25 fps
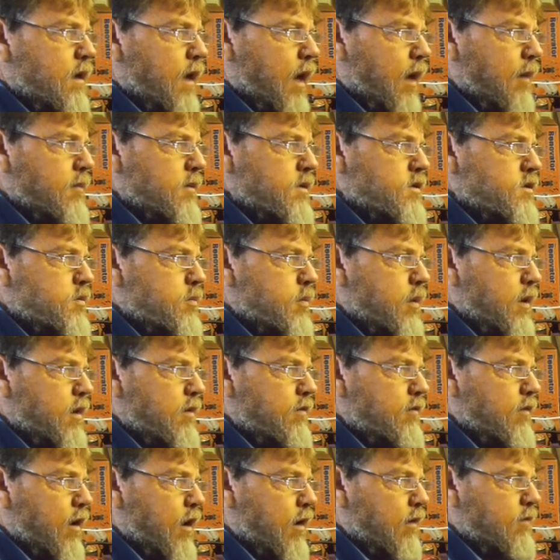hammer
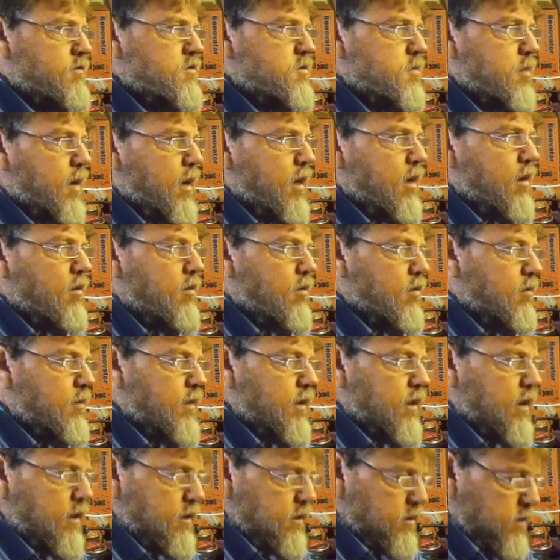spring, valve spring
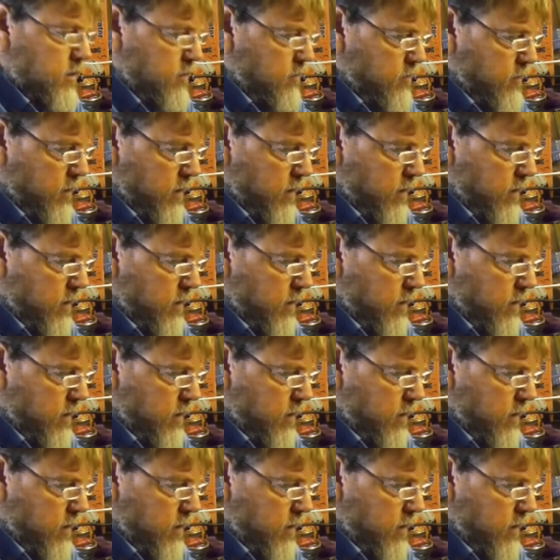combination